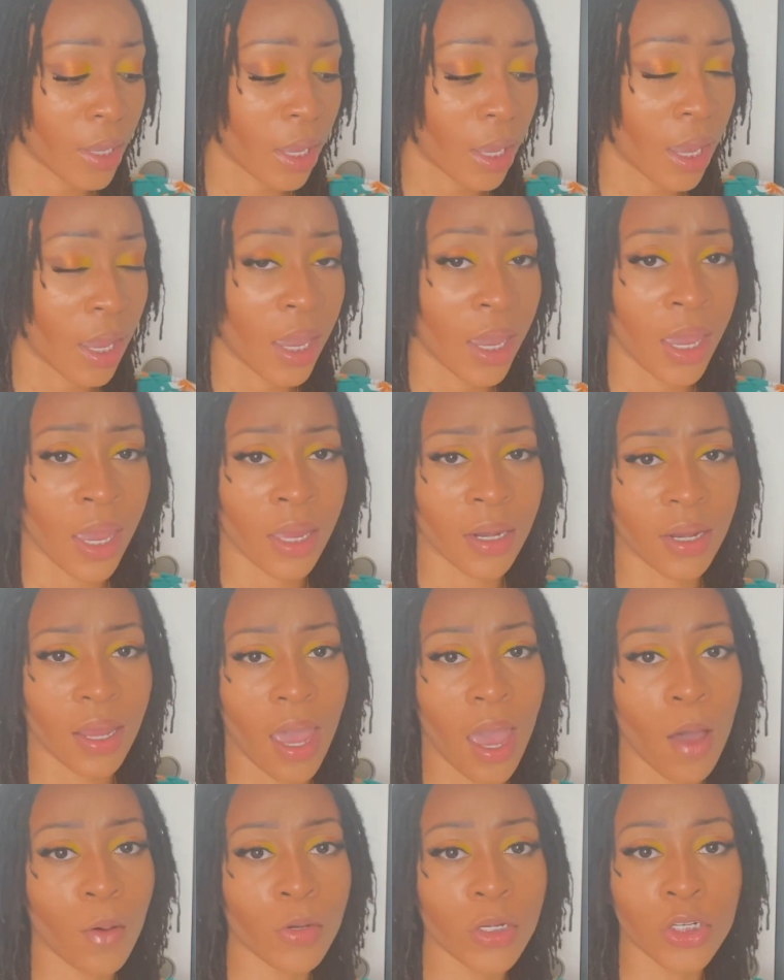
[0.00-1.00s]
And
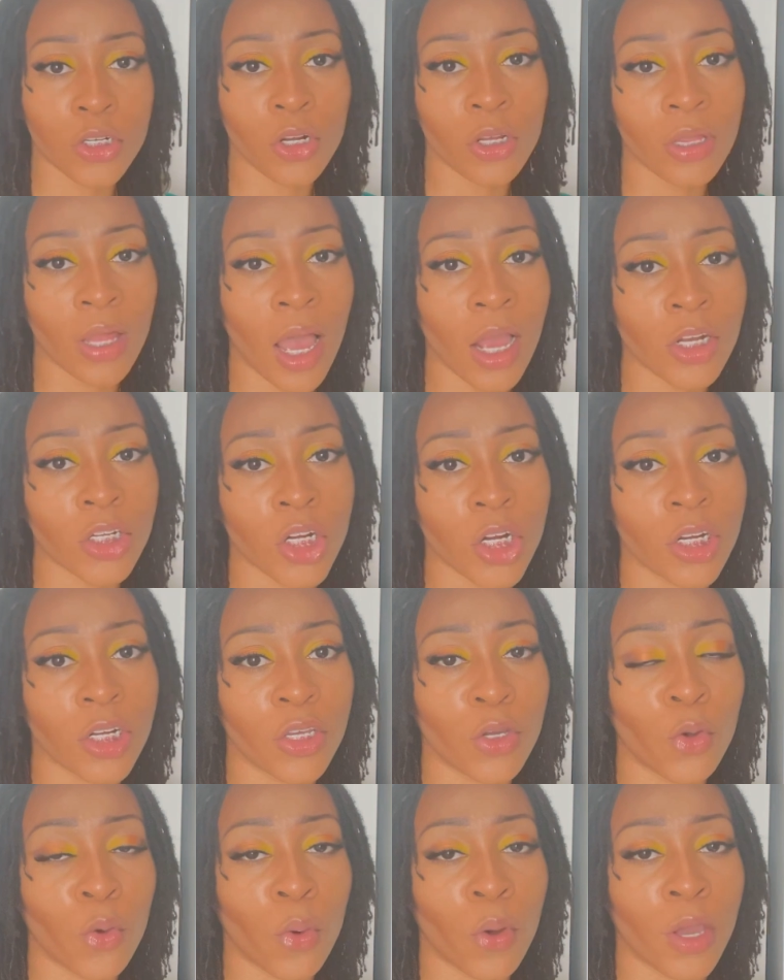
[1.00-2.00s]
how is your lock
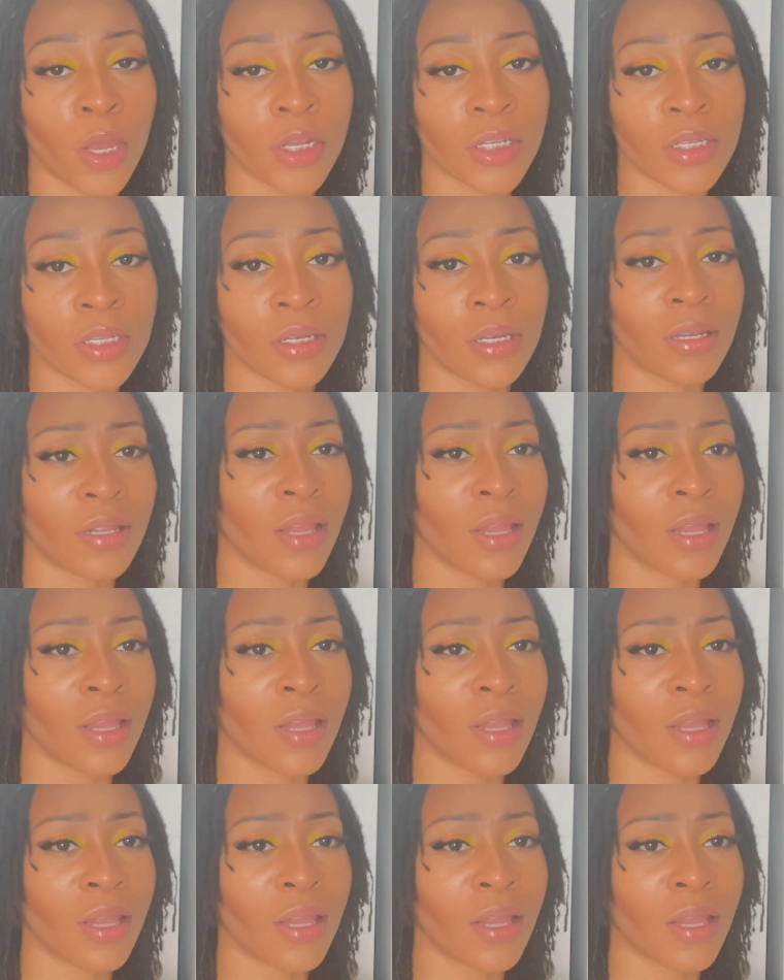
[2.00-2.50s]
journey going?